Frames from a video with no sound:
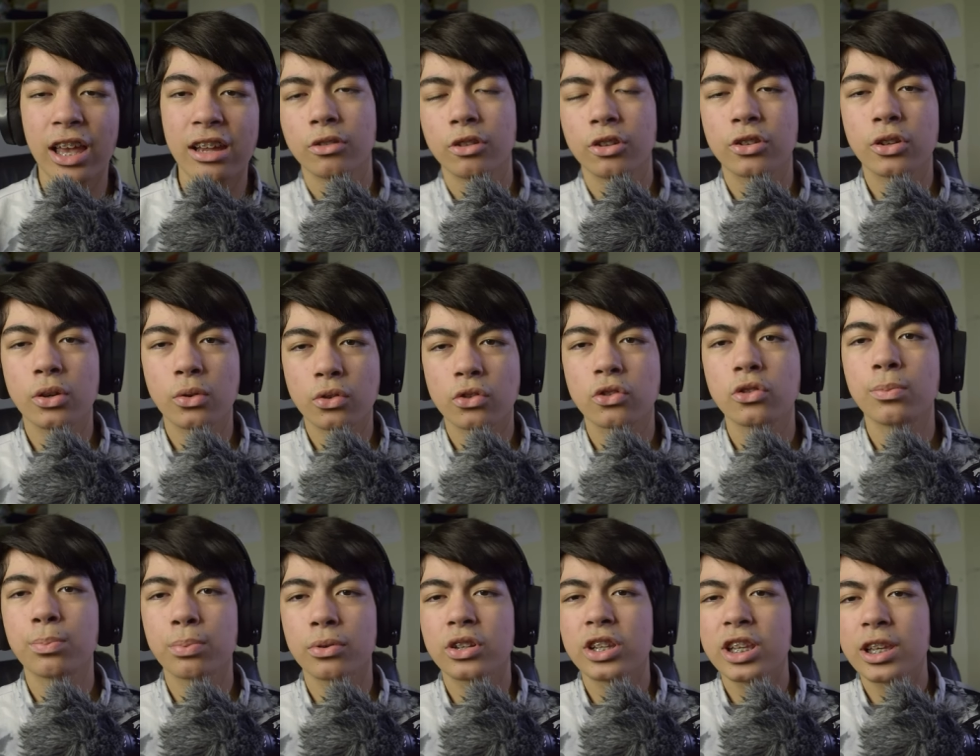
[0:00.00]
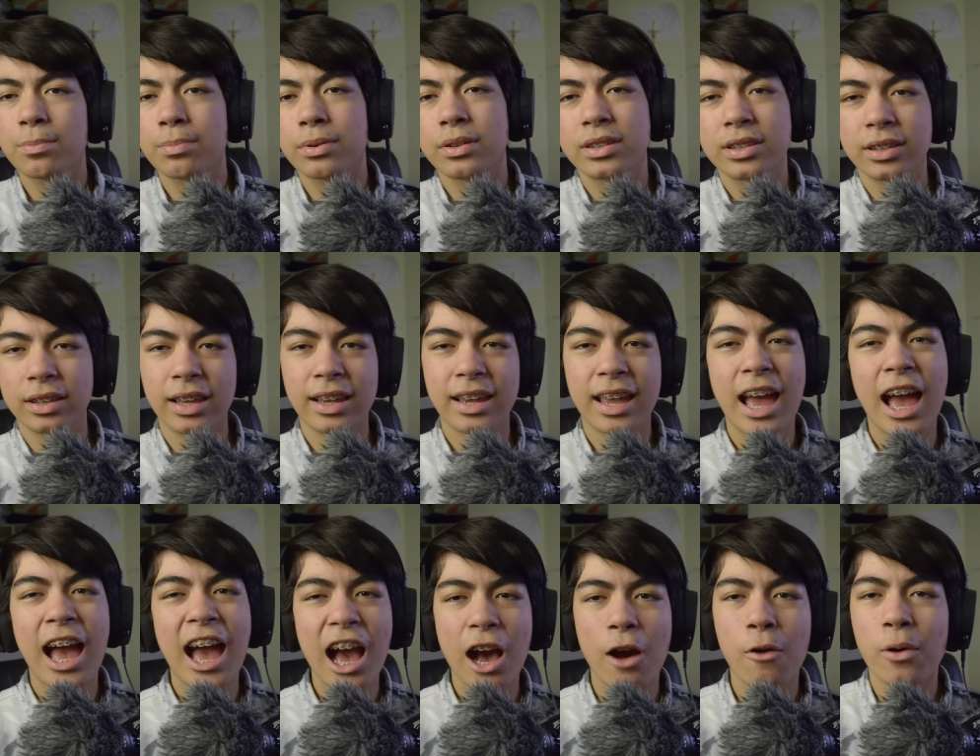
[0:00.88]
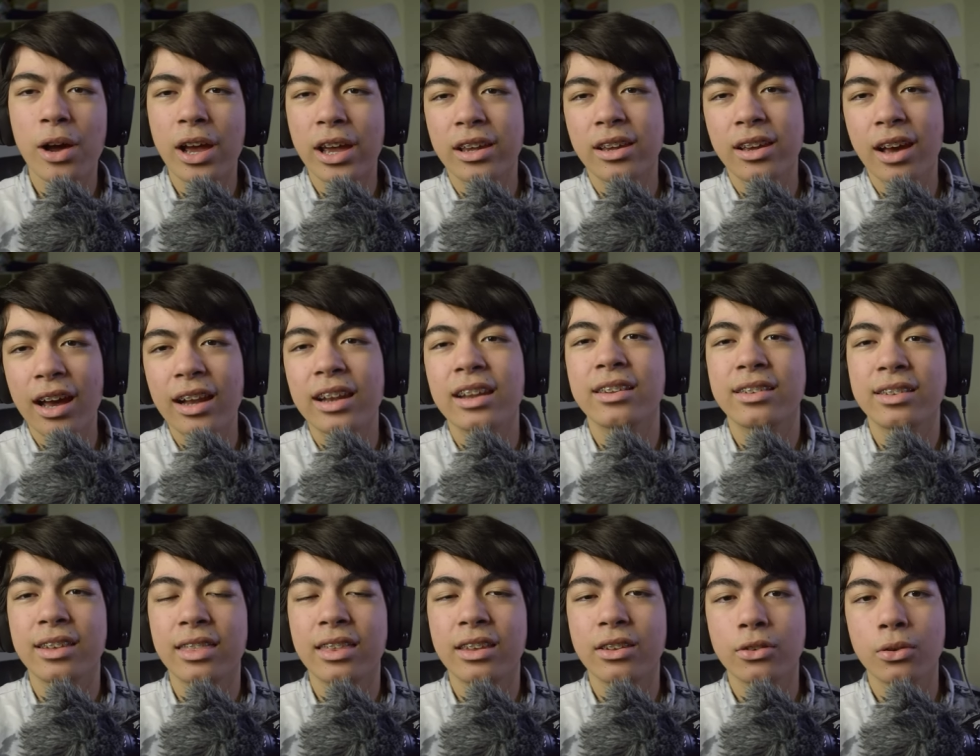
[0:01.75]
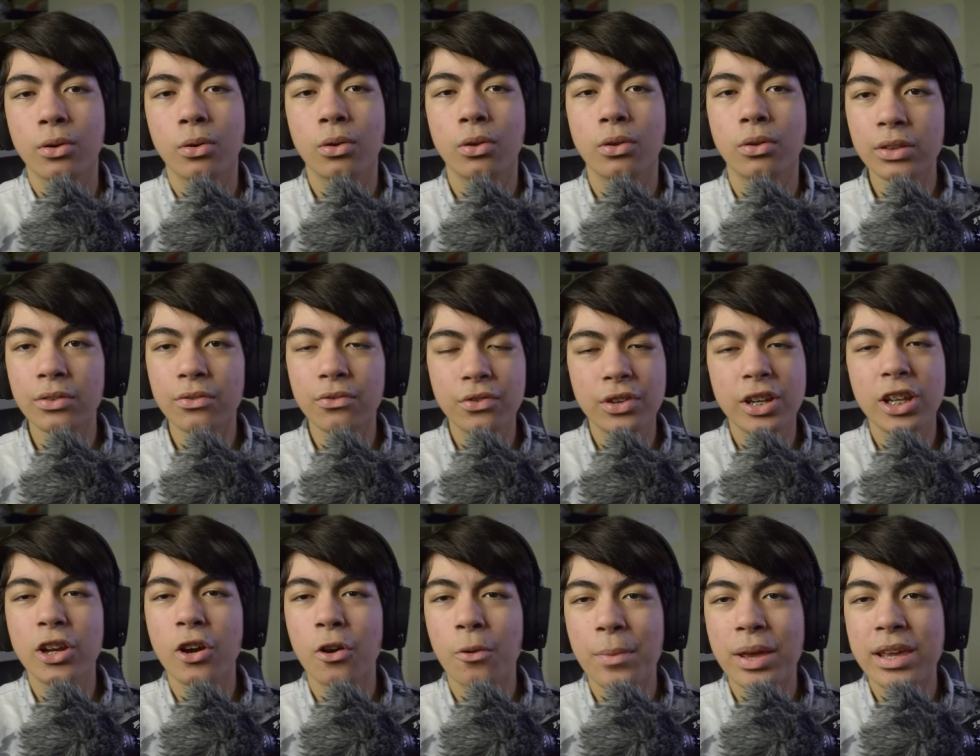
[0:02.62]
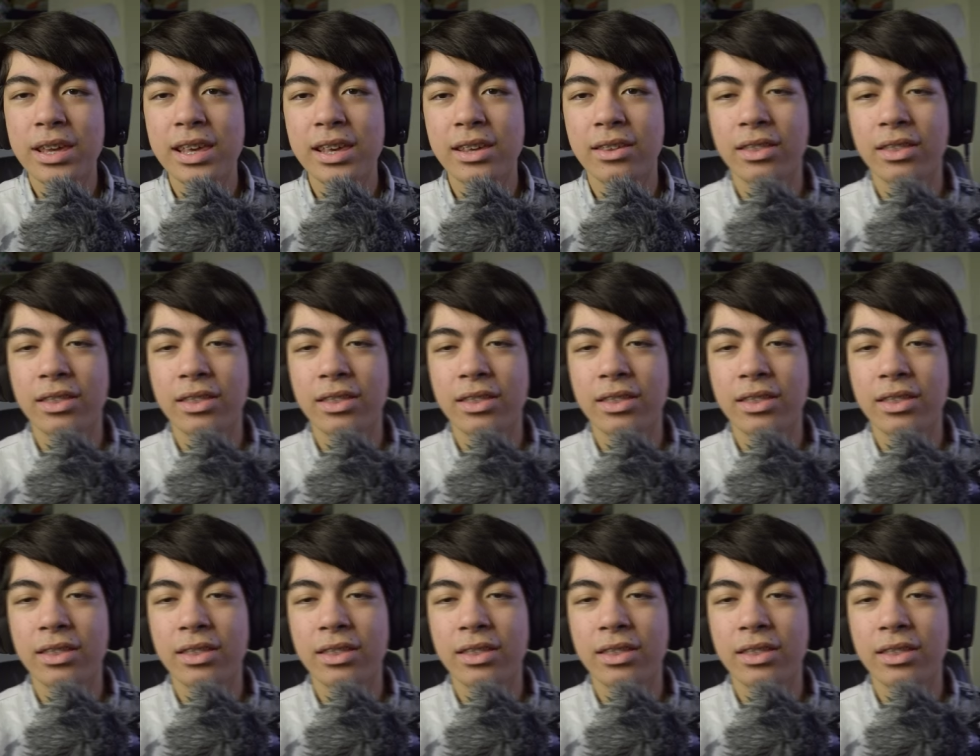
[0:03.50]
and just go super deep into like how I got into this whole video making